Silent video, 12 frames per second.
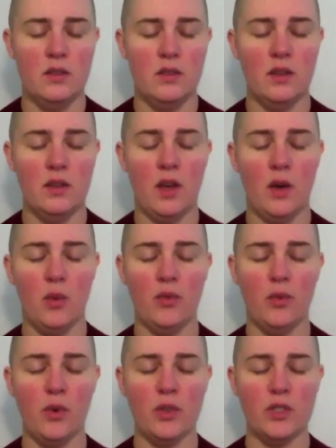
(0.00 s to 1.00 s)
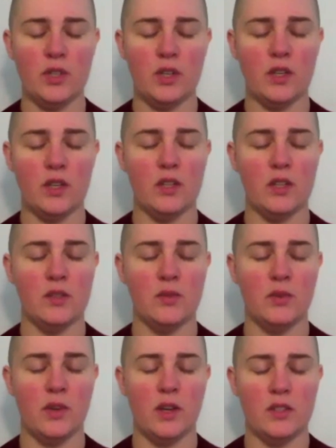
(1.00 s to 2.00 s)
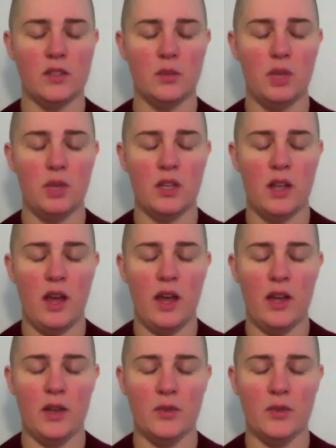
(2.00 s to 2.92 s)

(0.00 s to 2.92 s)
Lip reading: How fortunate it is for us to be alive,